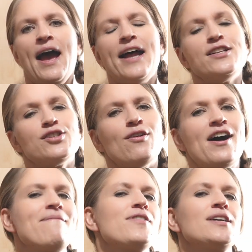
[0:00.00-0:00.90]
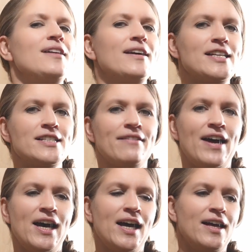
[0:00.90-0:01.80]
And so I'm very lucky to have
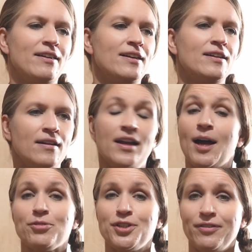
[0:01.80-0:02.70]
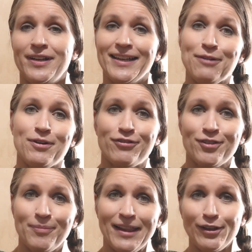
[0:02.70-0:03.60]
had an opportunity to get one
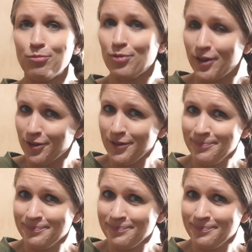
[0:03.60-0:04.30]
from my little brother.